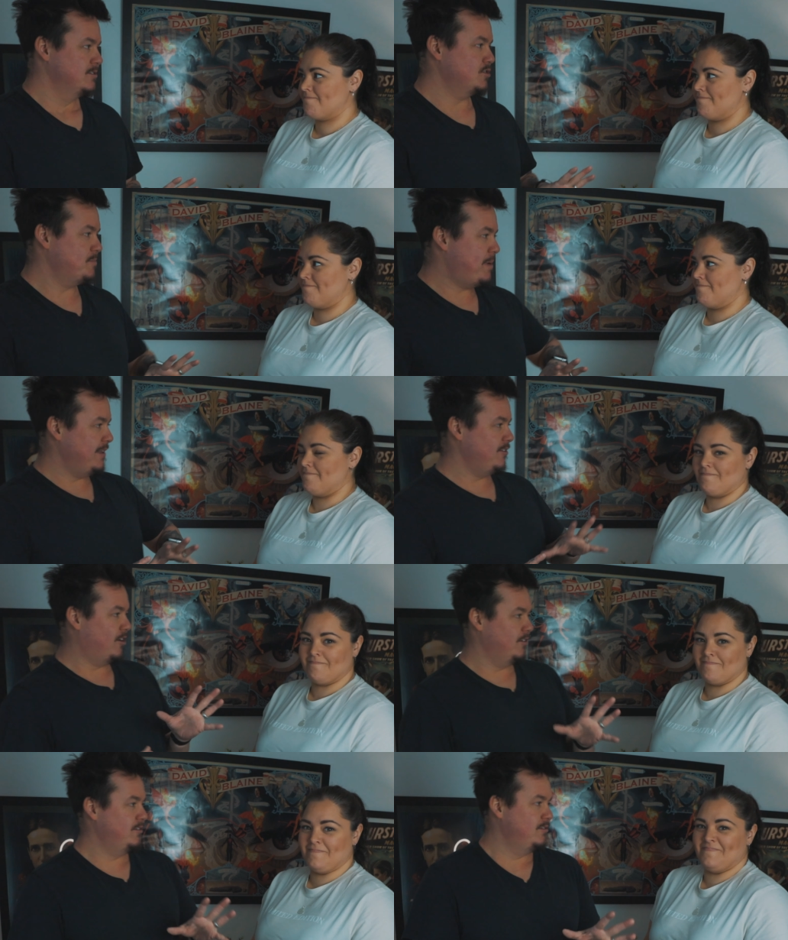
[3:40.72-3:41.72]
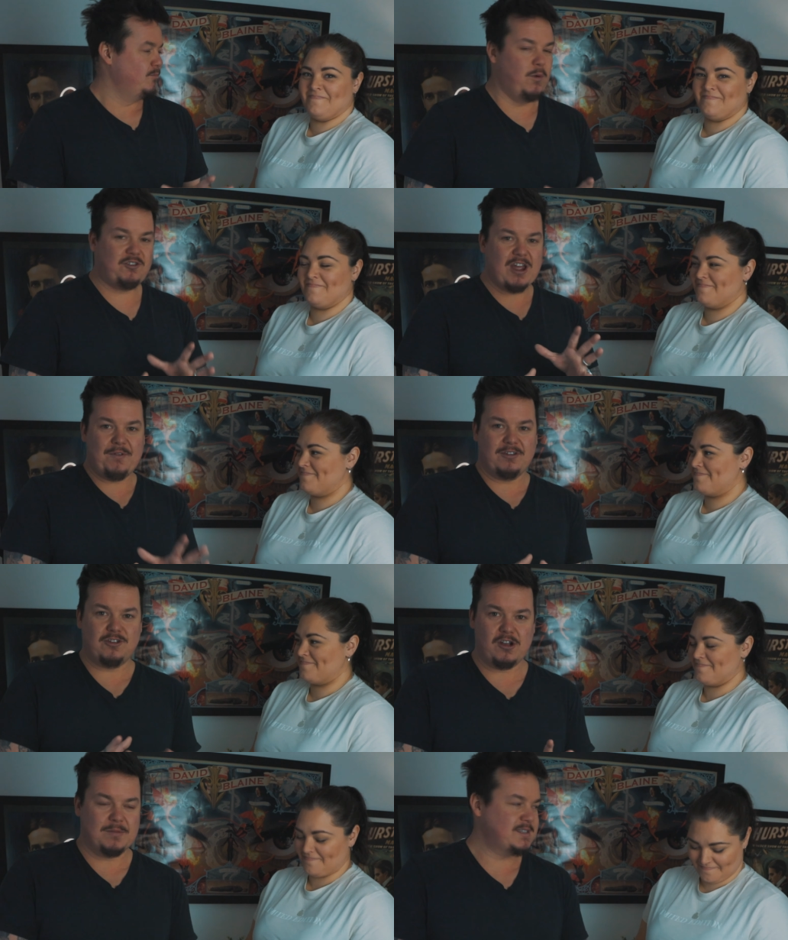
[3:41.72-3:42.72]
Speaker 1: So depending on whichever
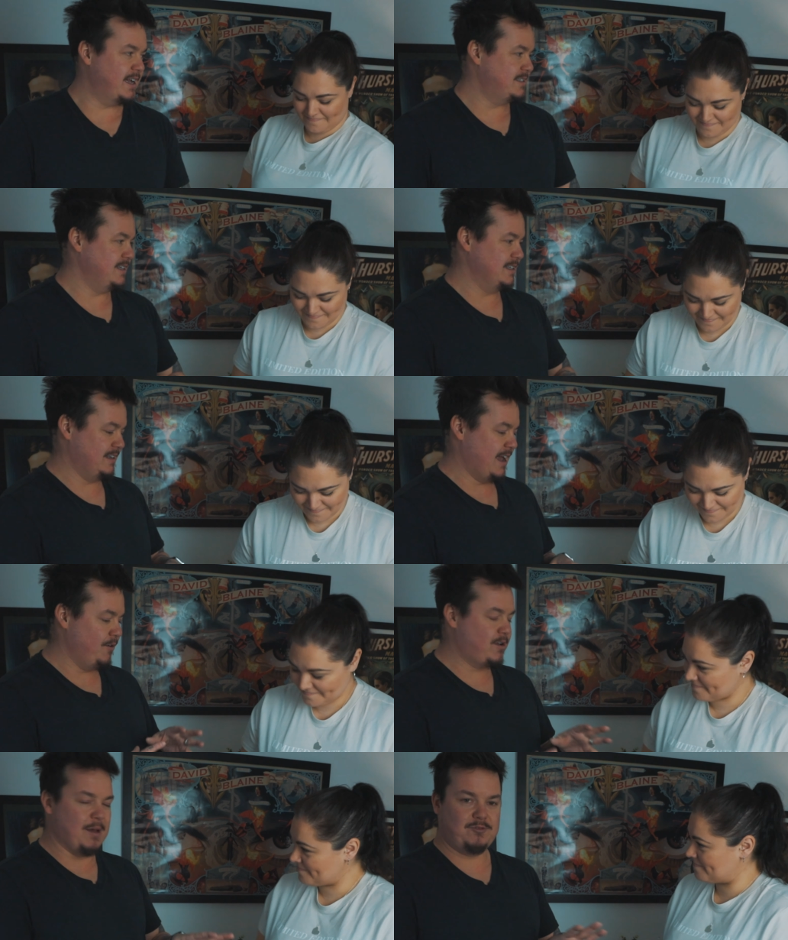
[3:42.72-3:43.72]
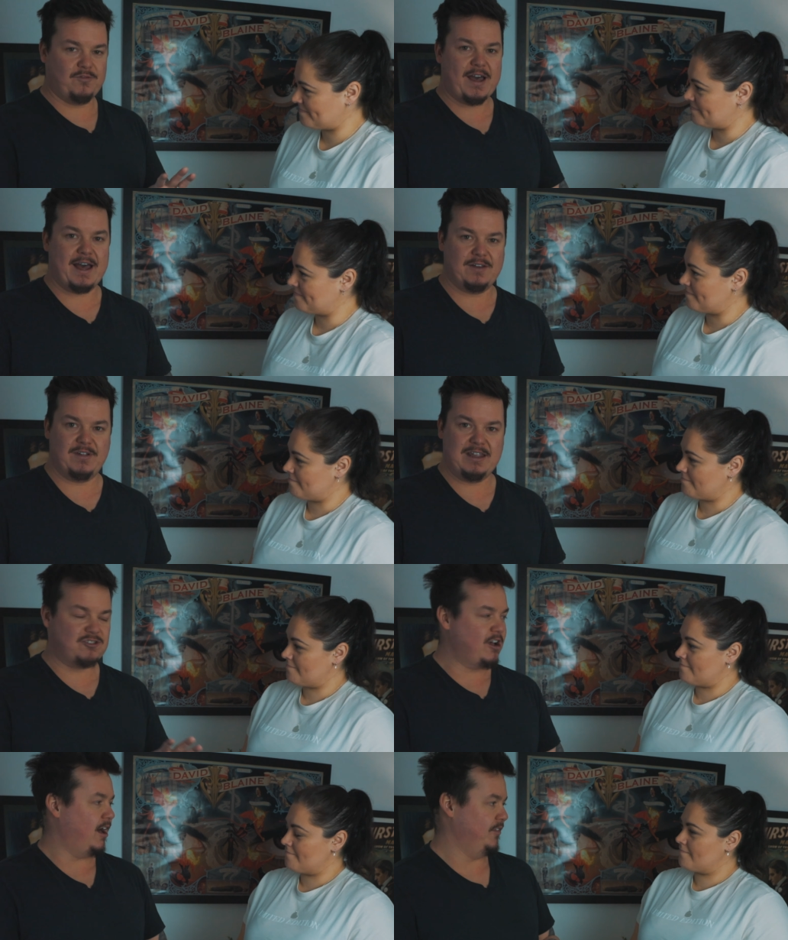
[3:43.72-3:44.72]
circumstances and outcomes you've had for
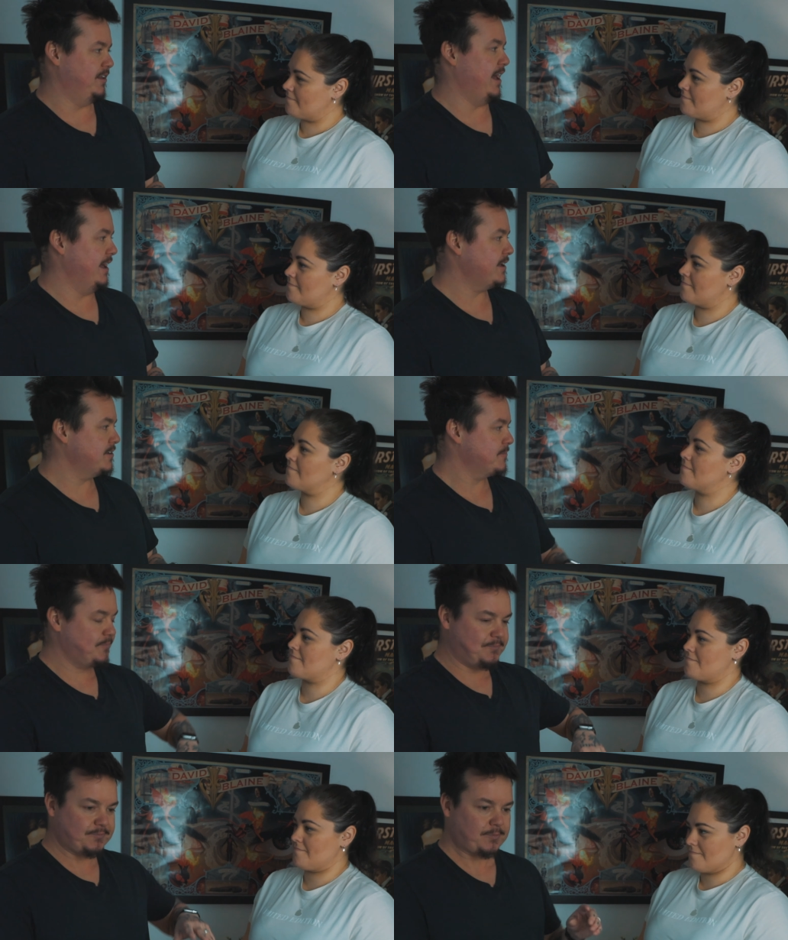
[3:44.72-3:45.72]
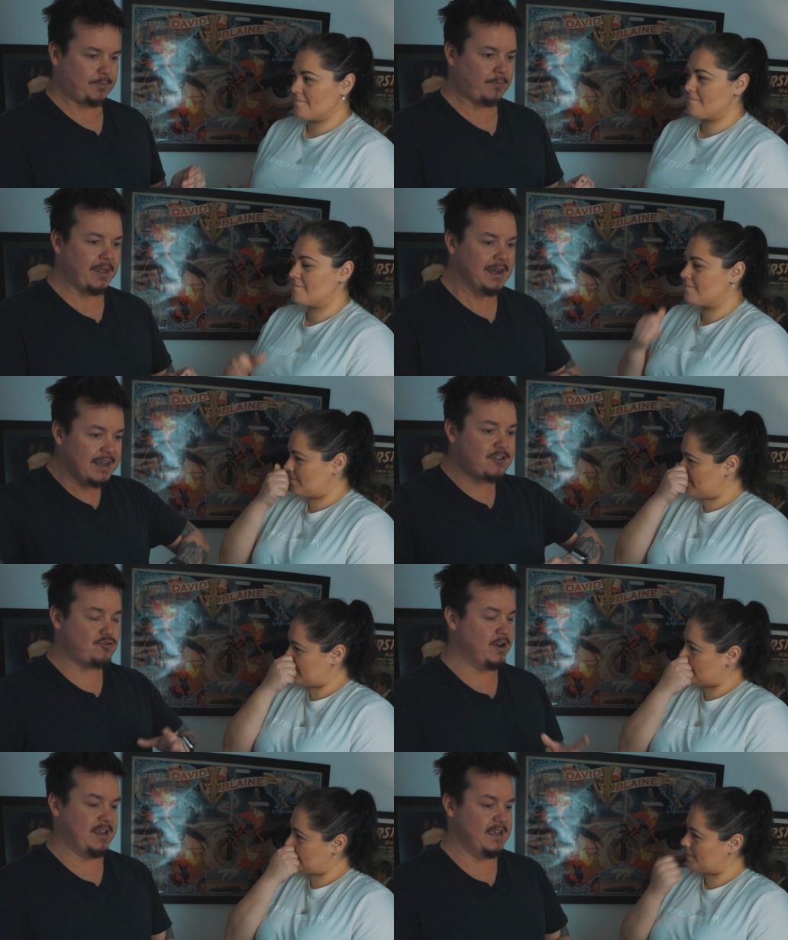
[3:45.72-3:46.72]
each card in deck, mm-hmm.
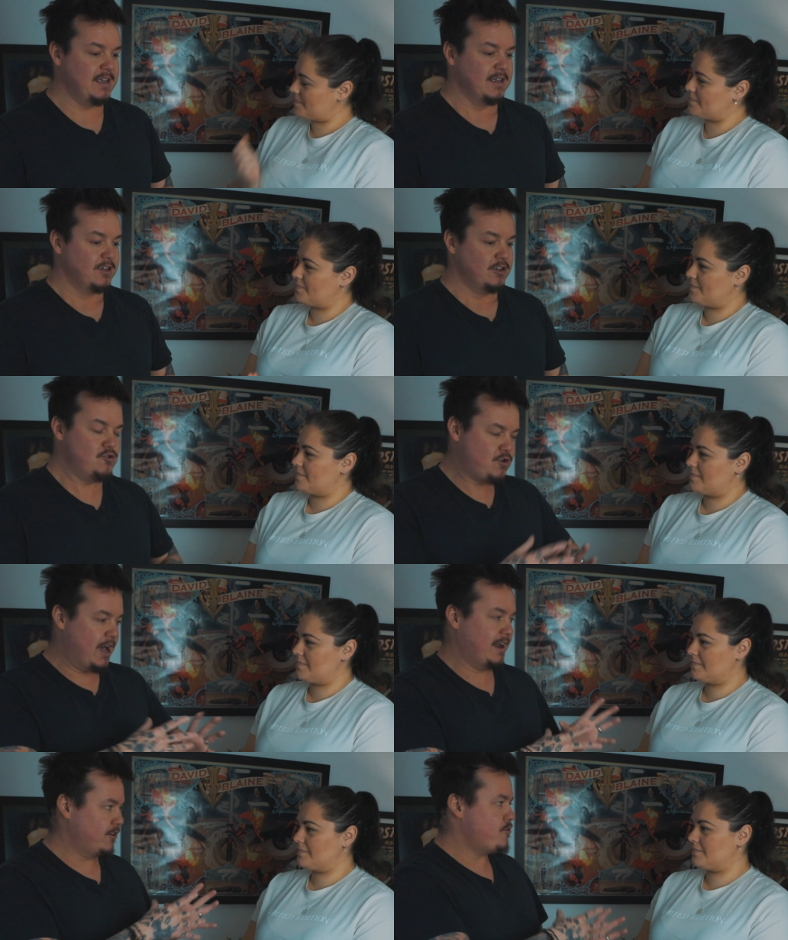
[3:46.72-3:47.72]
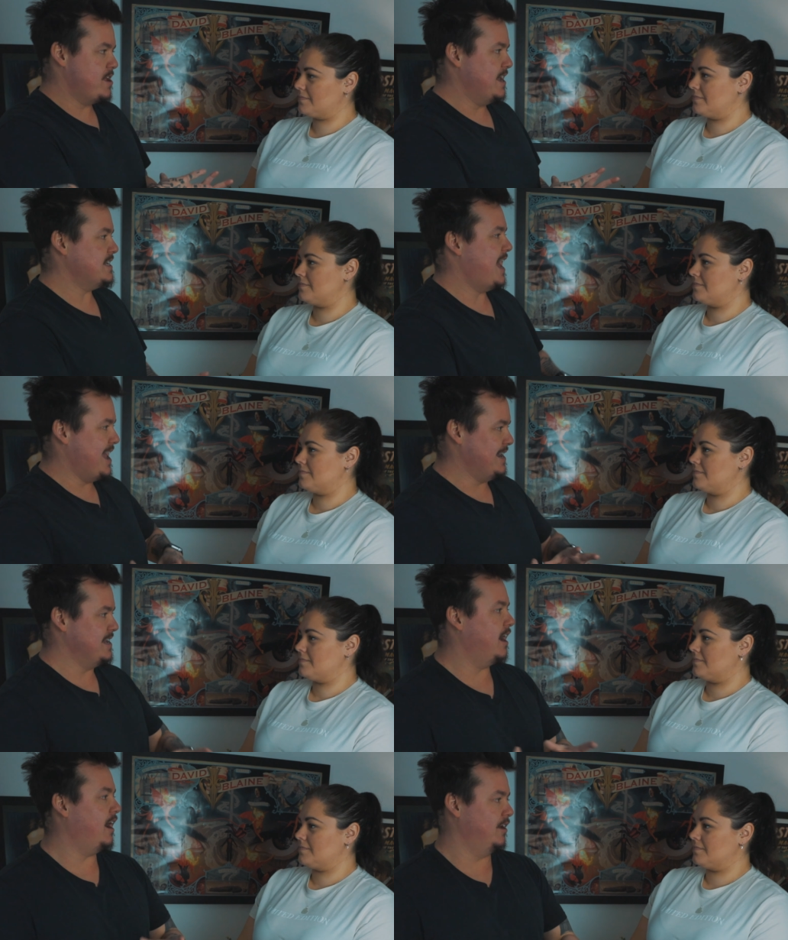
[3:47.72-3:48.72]
literally you can create
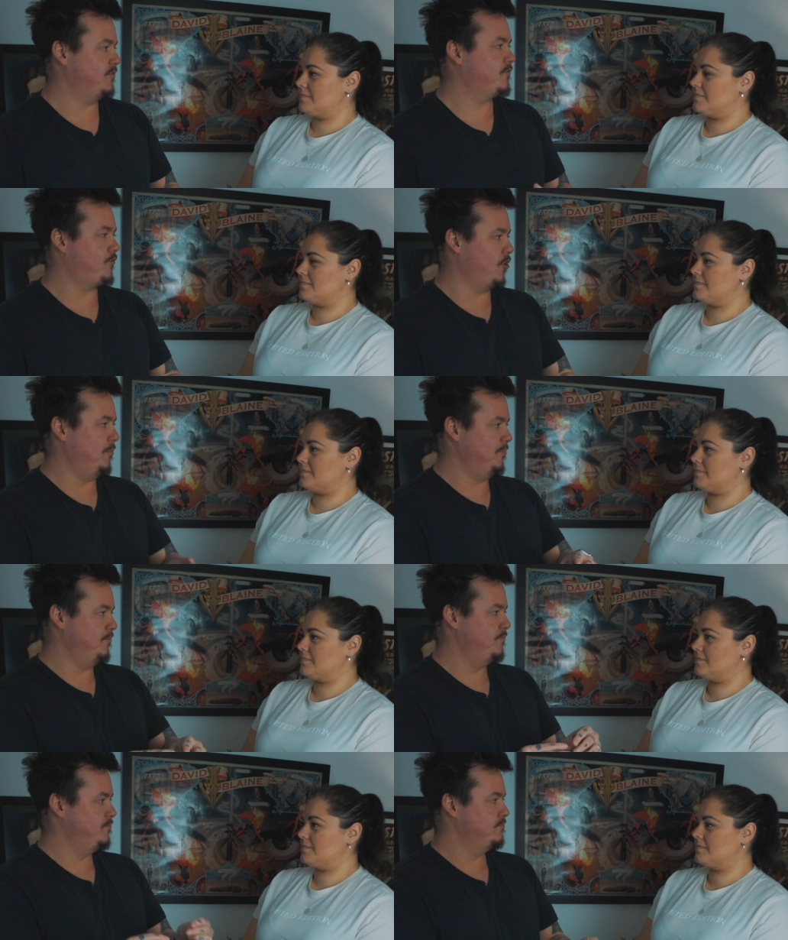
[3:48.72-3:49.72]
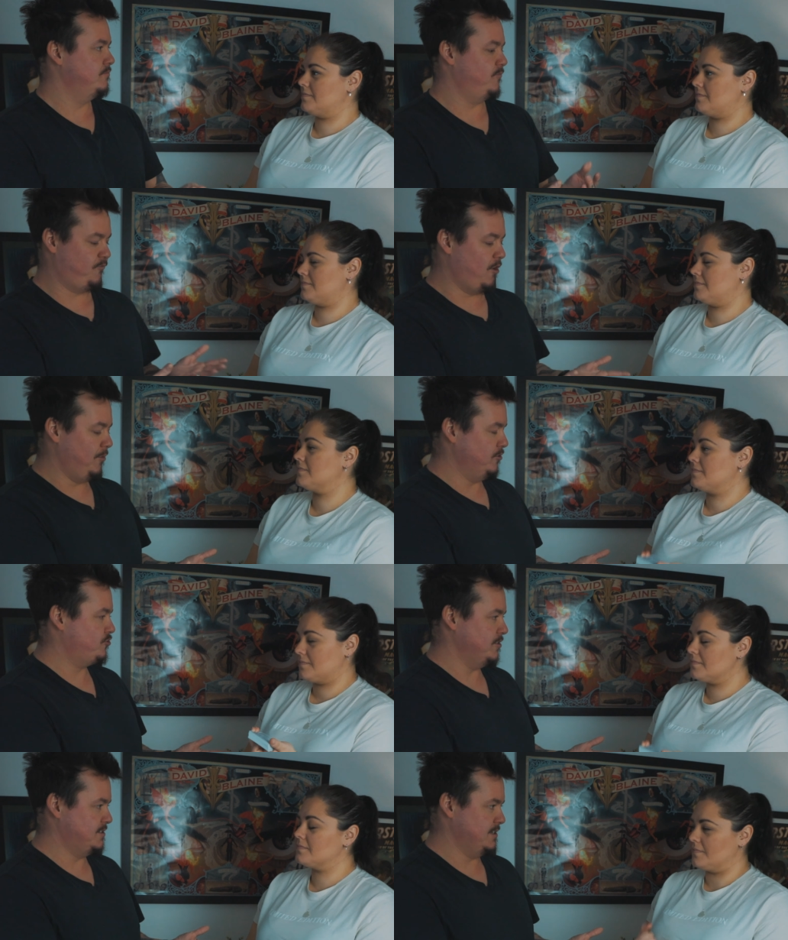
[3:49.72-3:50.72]
any card from from those
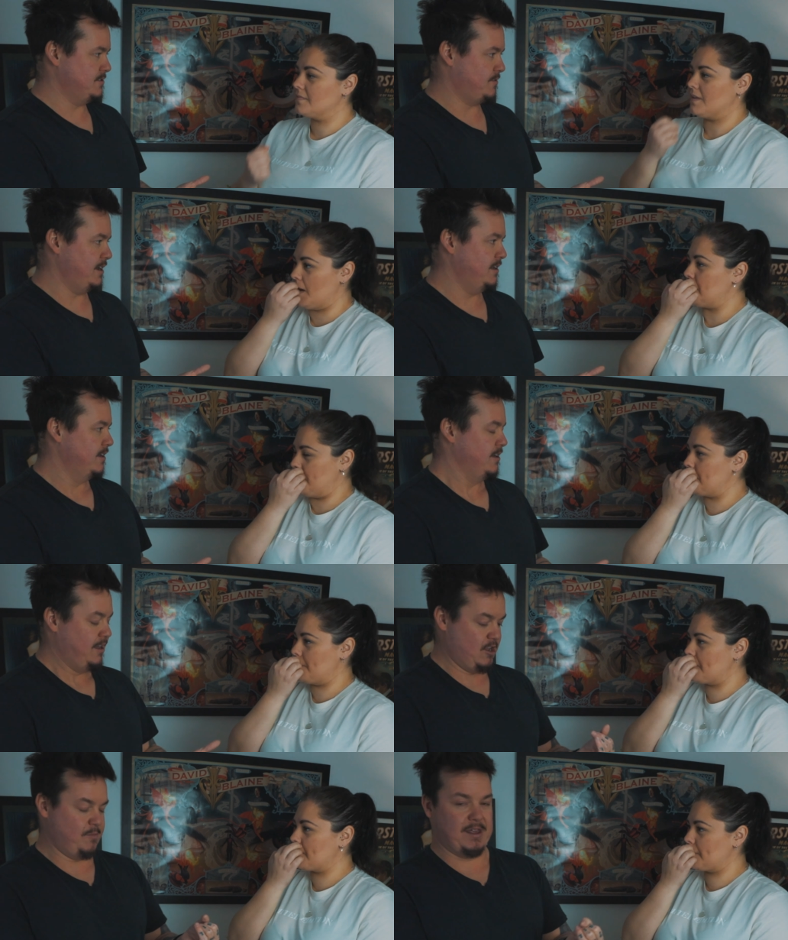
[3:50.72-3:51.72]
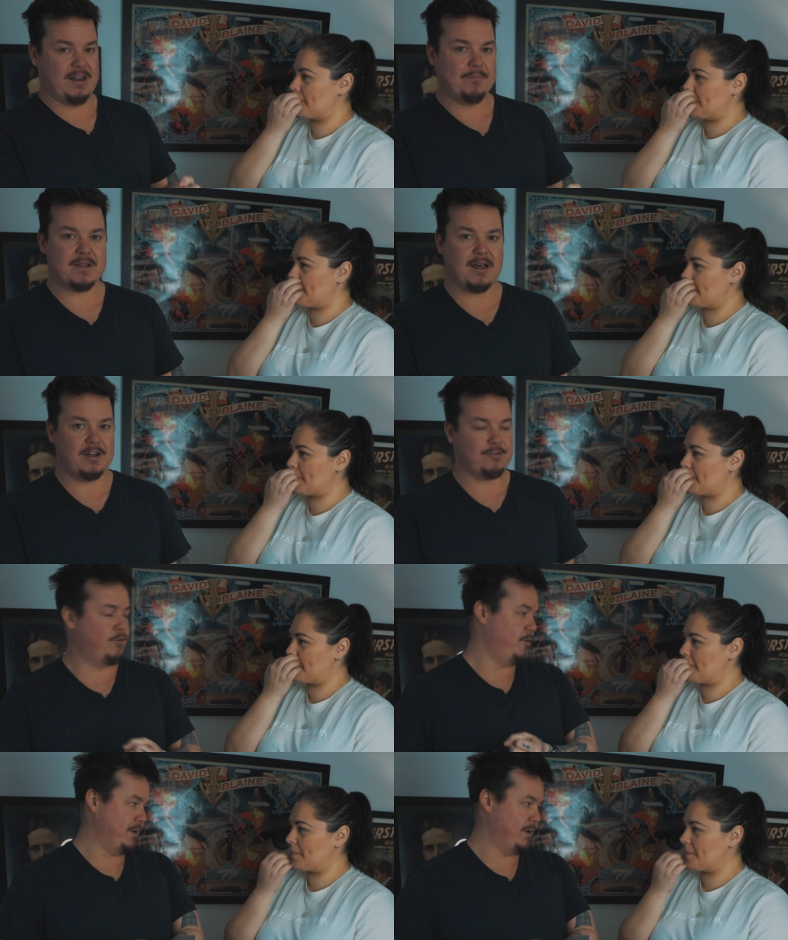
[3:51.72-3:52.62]
choices, right? It could be a number card or a